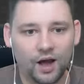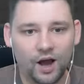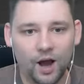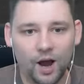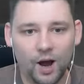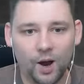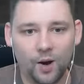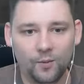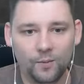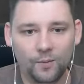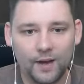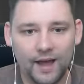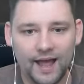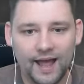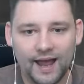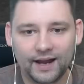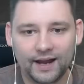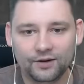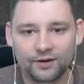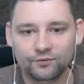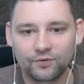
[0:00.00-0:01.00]
Oh
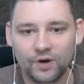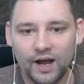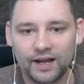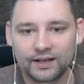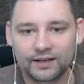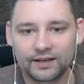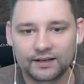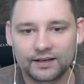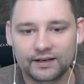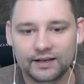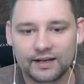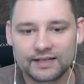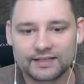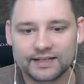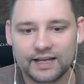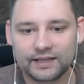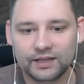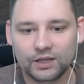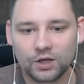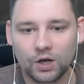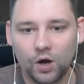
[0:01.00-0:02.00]
man. Right. Let's
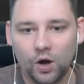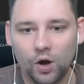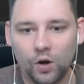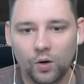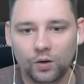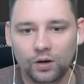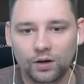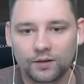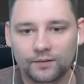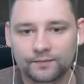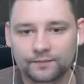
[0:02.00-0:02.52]
get the coal.